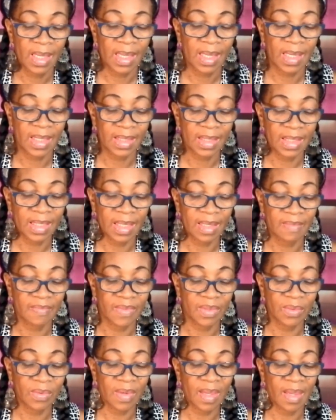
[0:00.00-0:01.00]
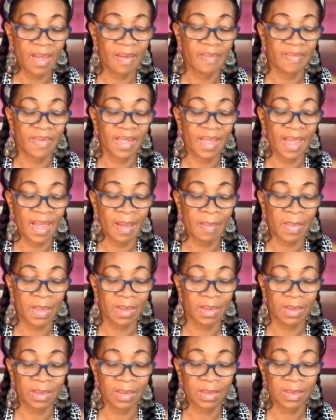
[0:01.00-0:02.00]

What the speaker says: And then you have gamma,